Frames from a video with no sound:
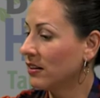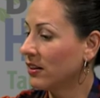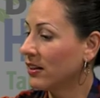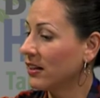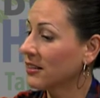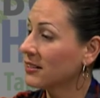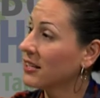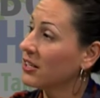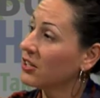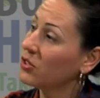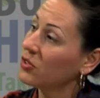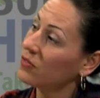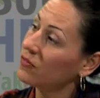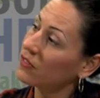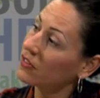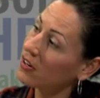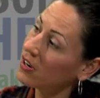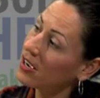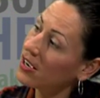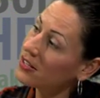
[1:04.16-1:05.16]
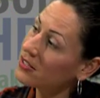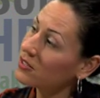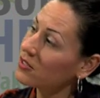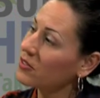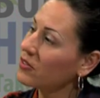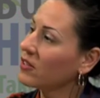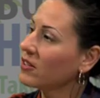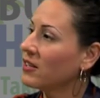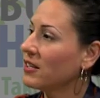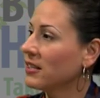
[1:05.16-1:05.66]
the things they do for us
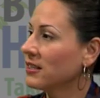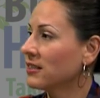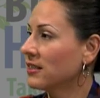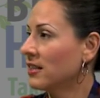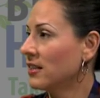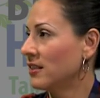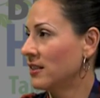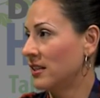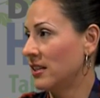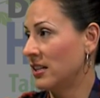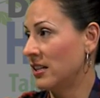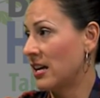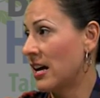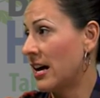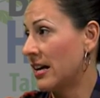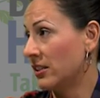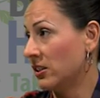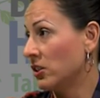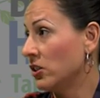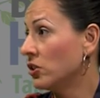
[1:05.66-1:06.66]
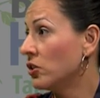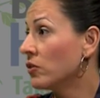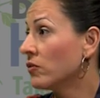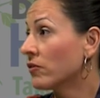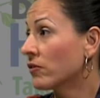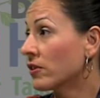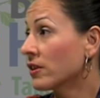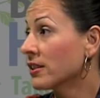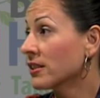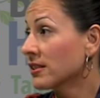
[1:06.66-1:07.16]
are the things that it has to do
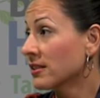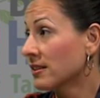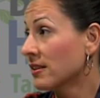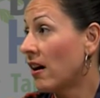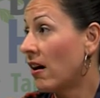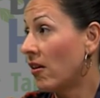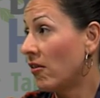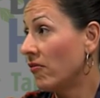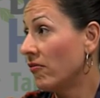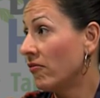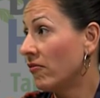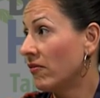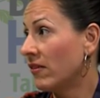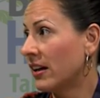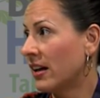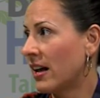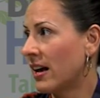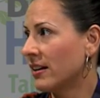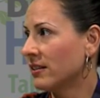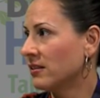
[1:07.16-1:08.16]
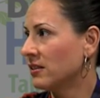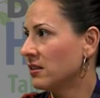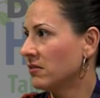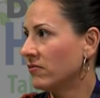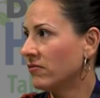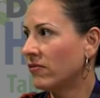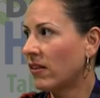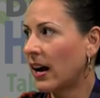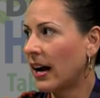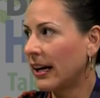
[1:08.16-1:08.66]
for itself. It has to
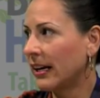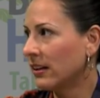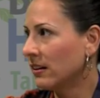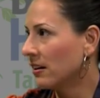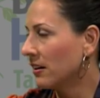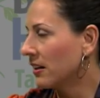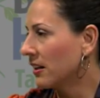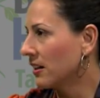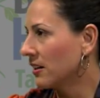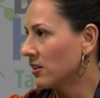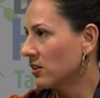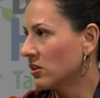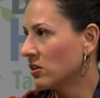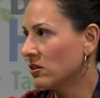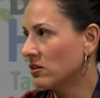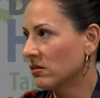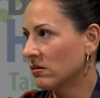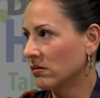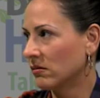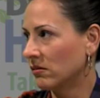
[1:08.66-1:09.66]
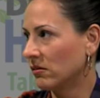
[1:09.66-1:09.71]
fight against,